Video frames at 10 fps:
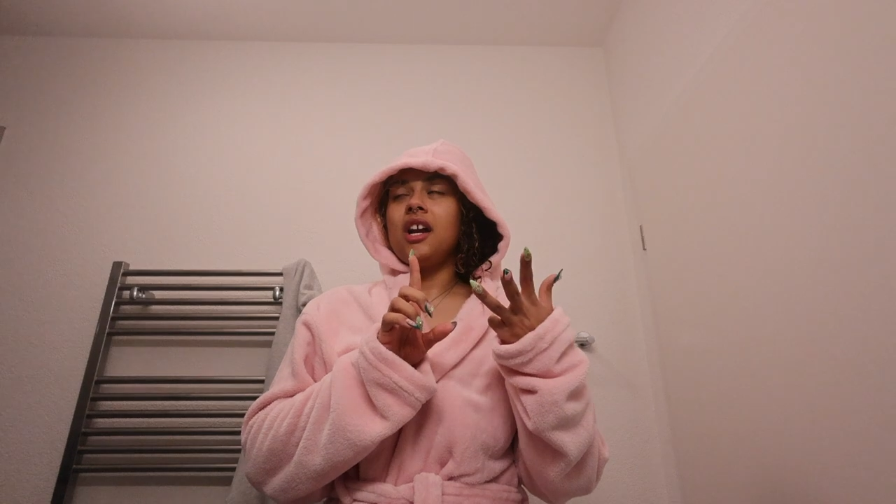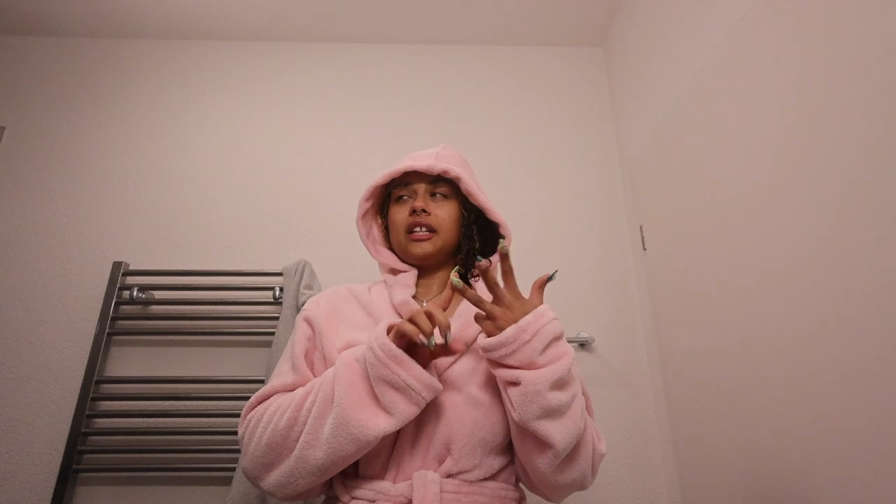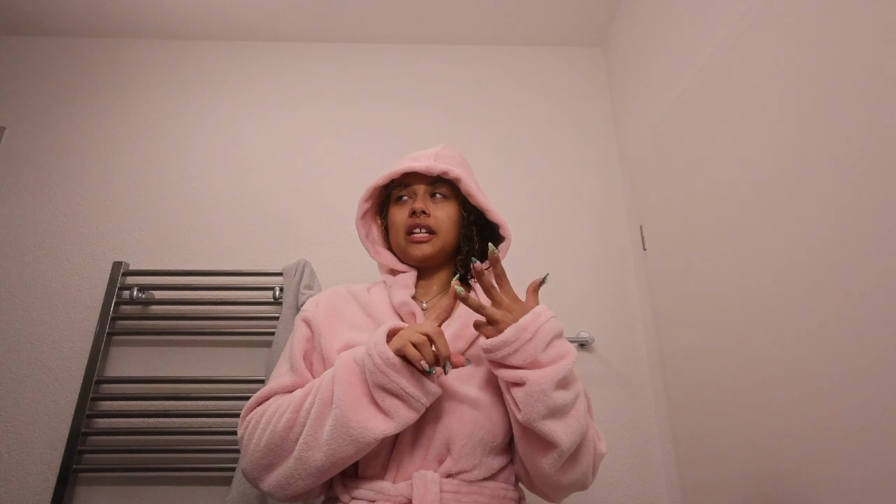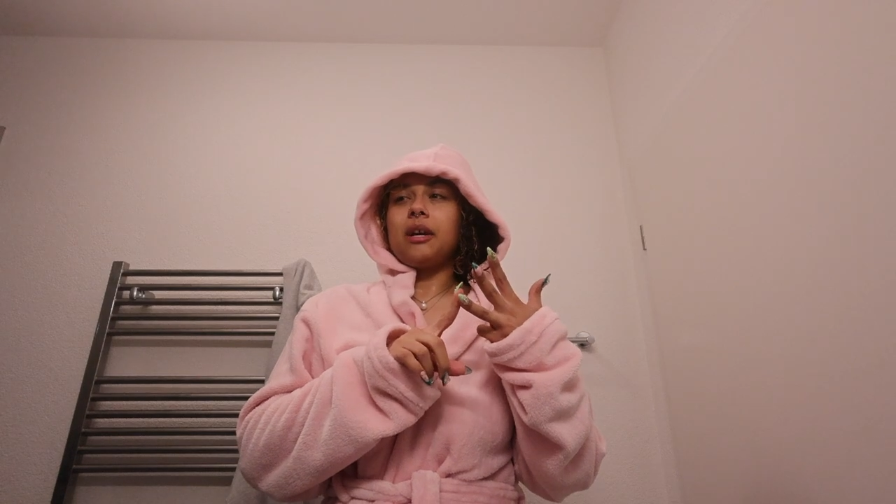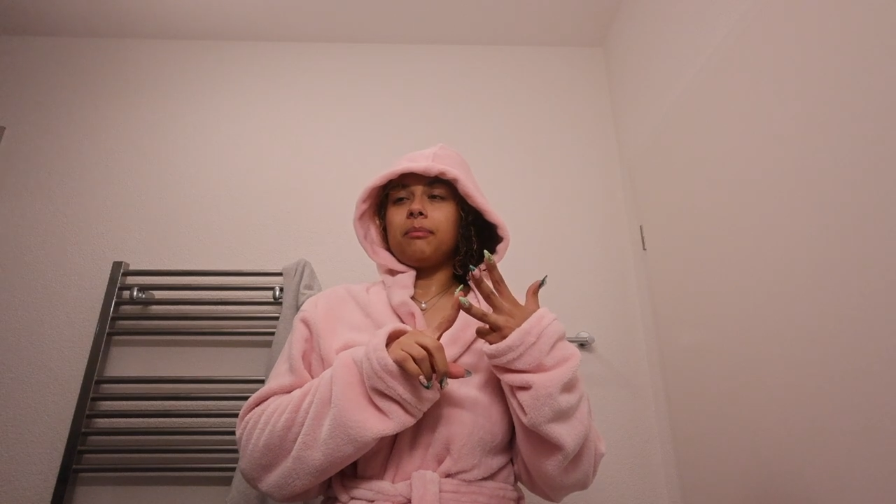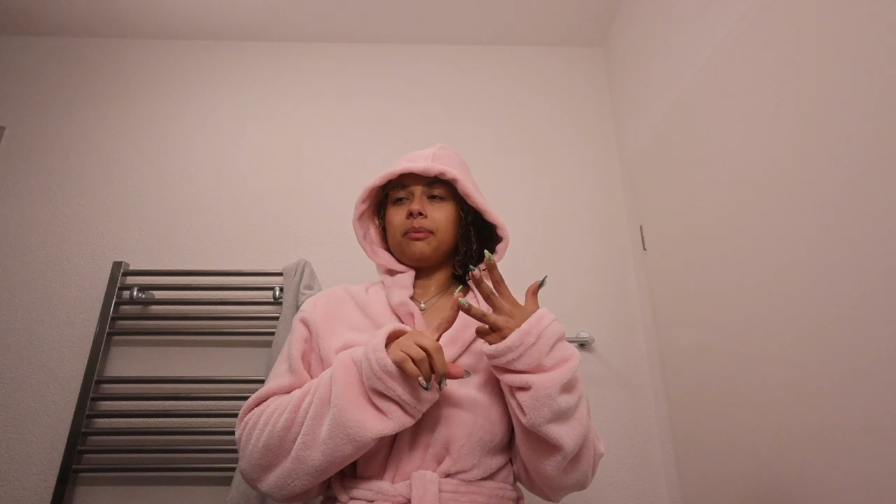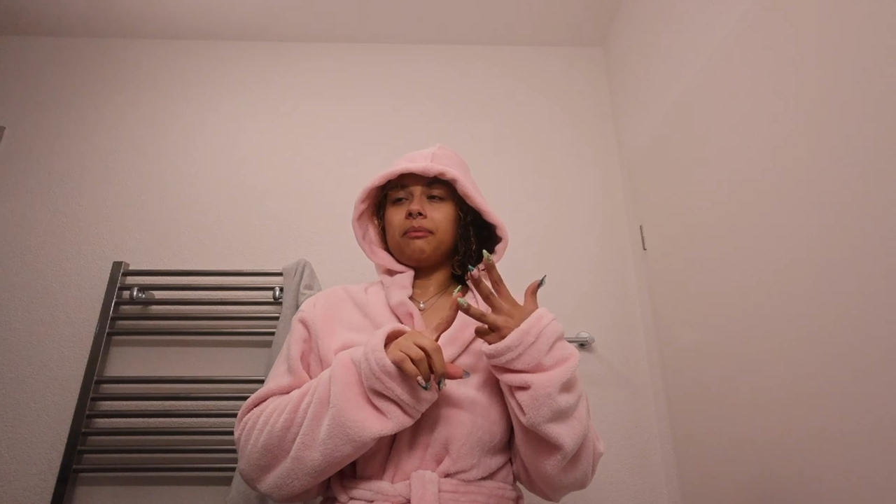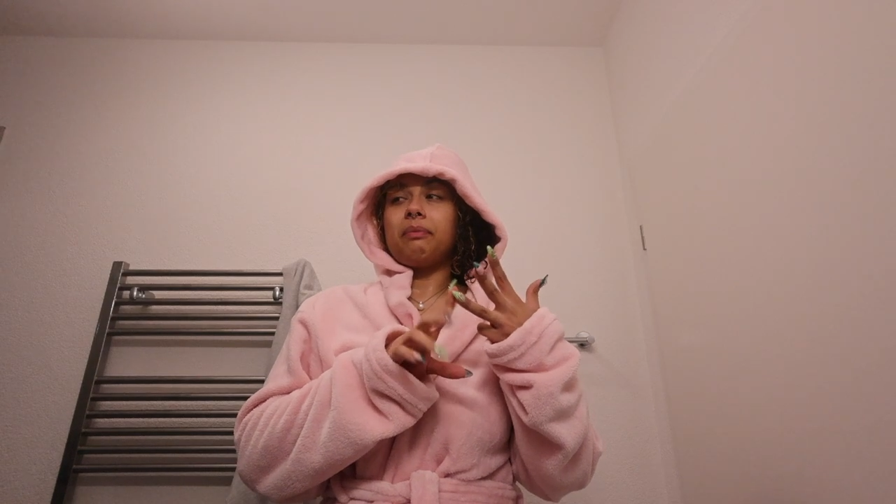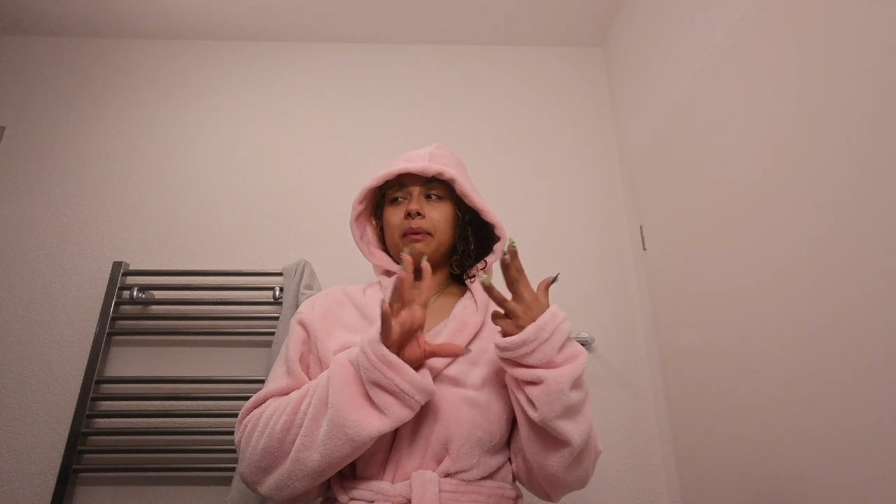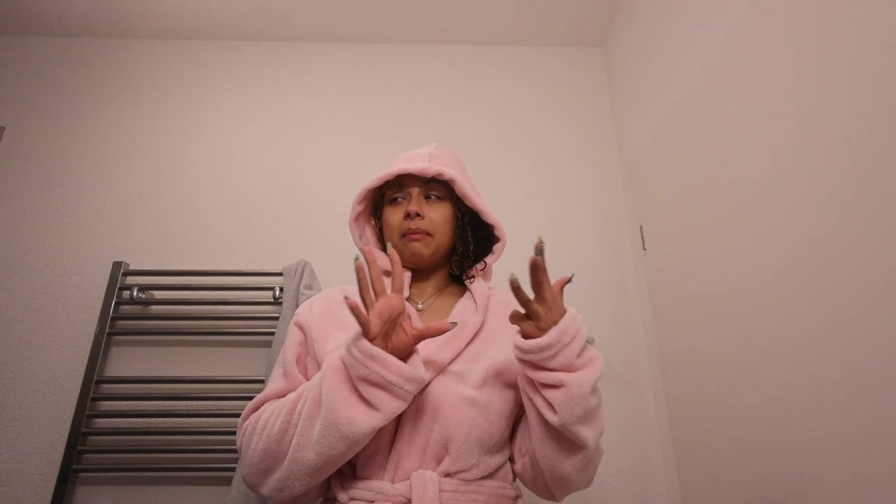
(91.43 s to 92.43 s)
clean up
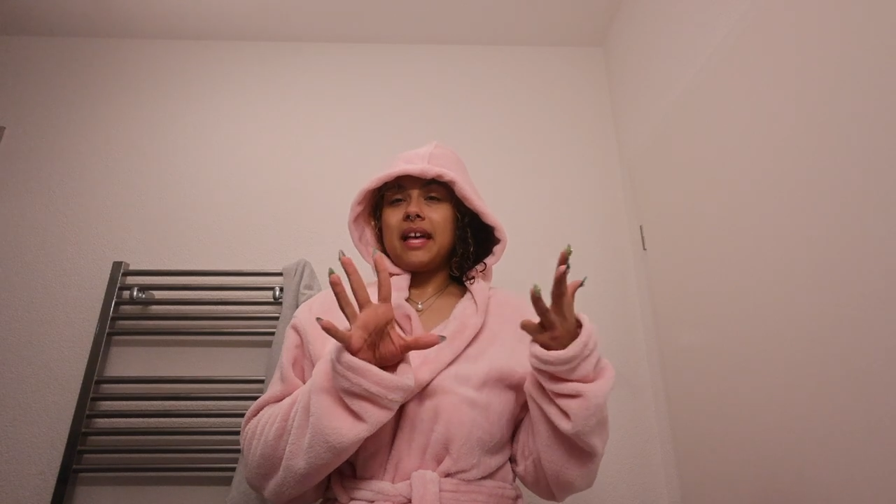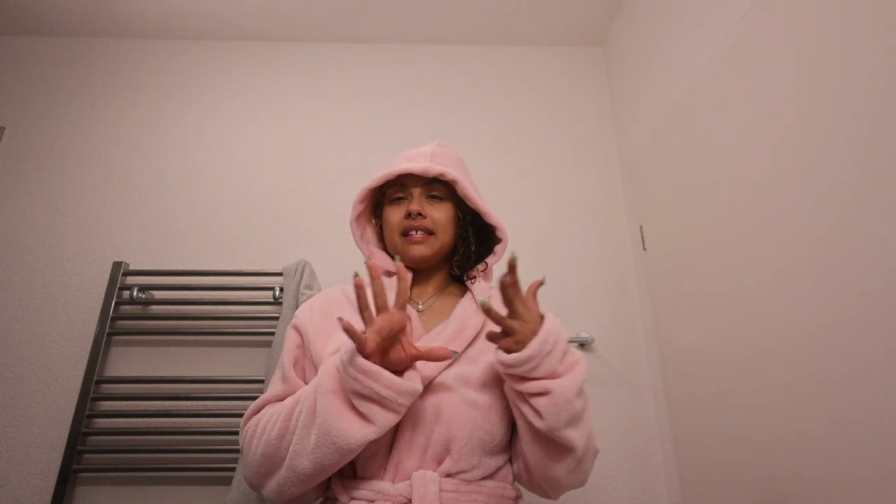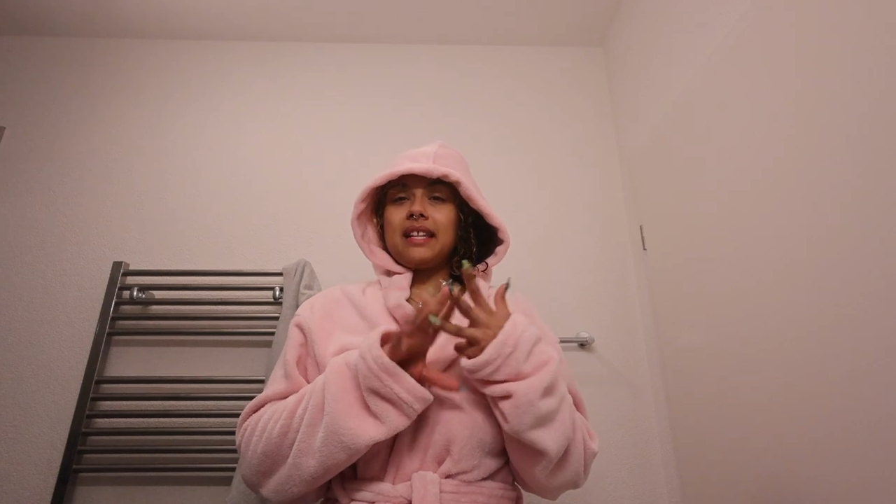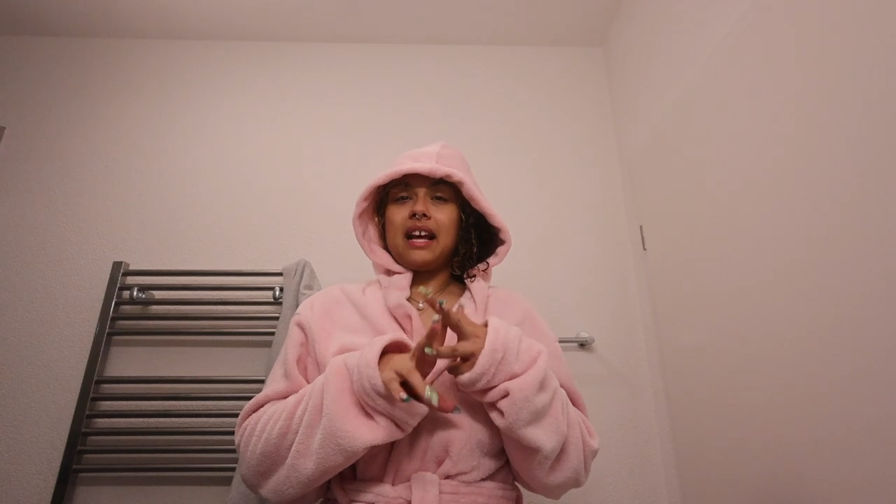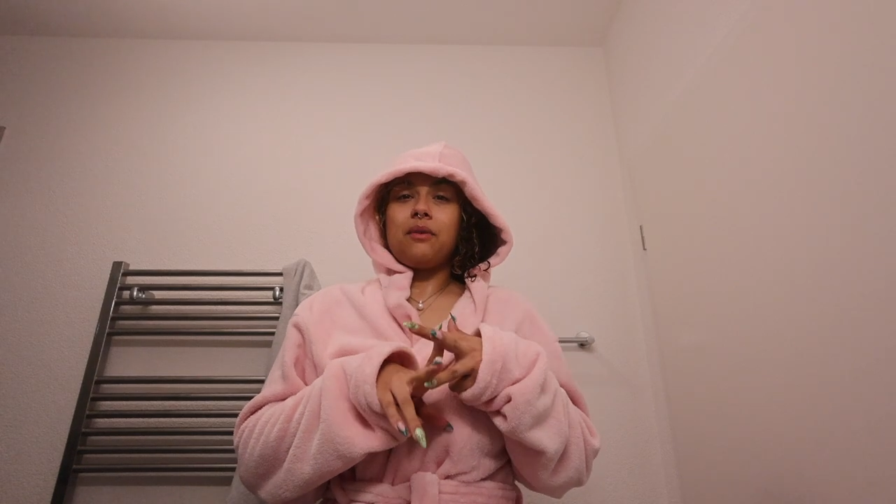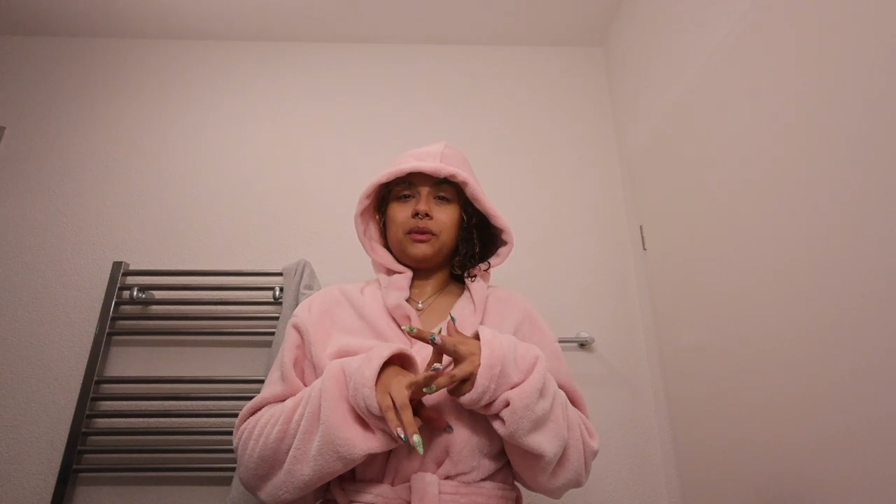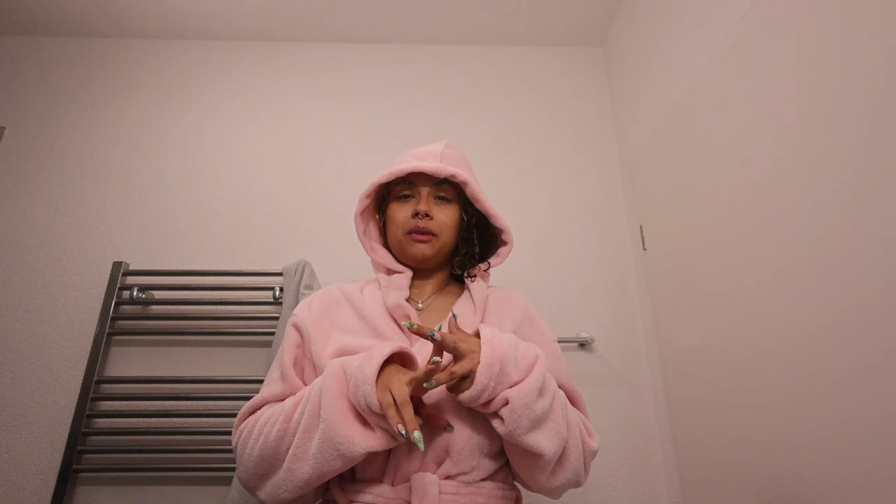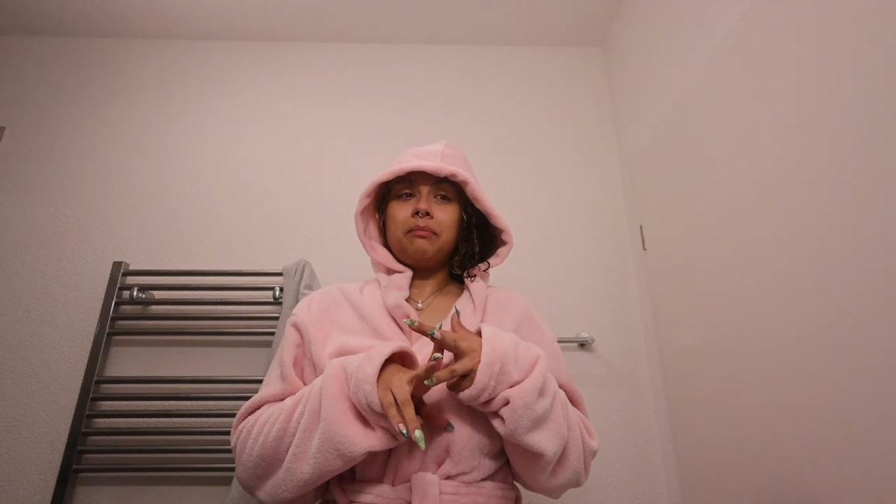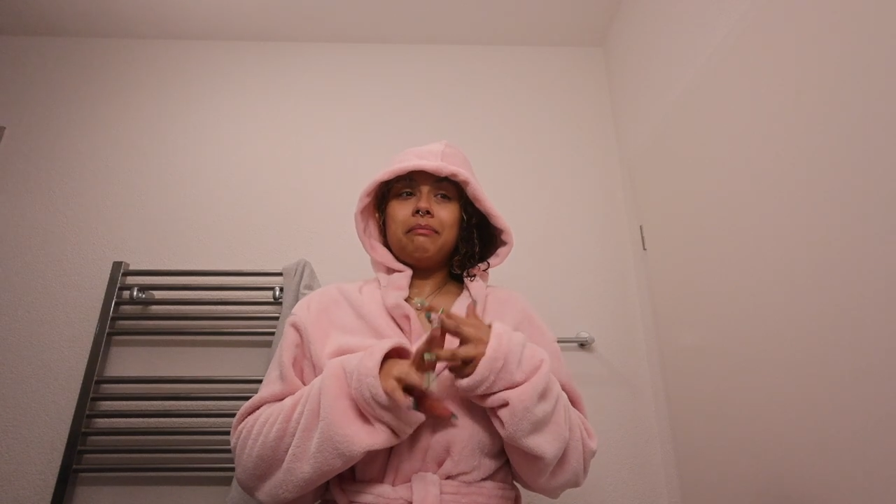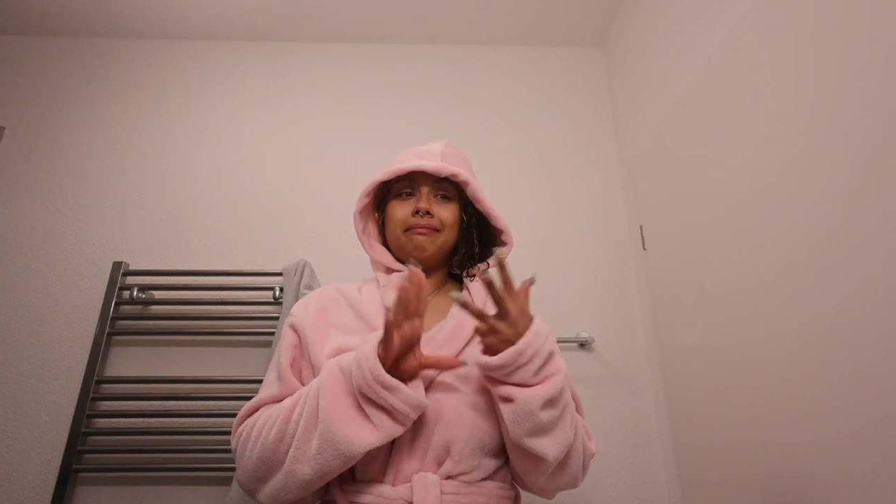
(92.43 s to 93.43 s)
the mess that I would